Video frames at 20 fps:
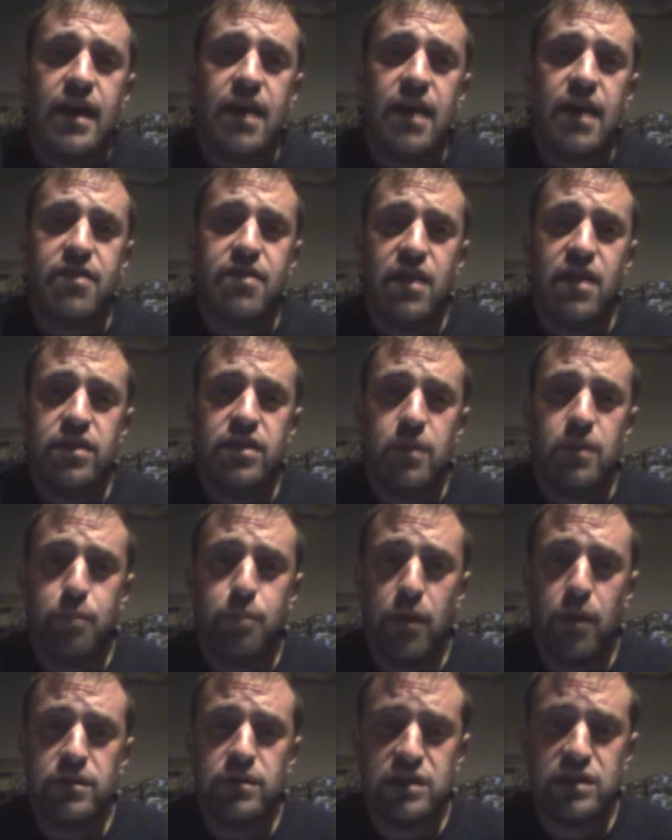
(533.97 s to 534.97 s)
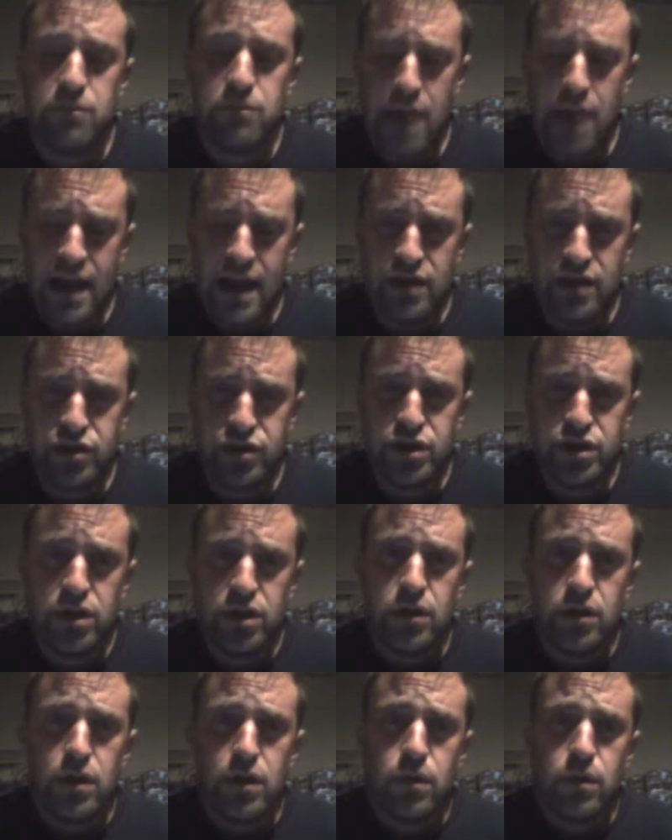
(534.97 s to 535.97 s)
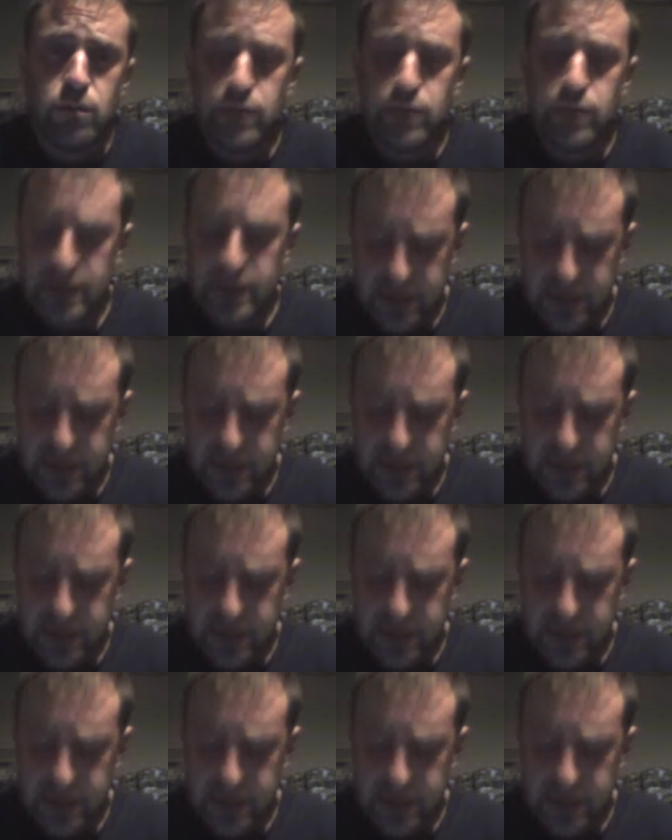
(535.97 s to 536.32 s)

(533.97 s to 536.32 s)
And then the post-match, we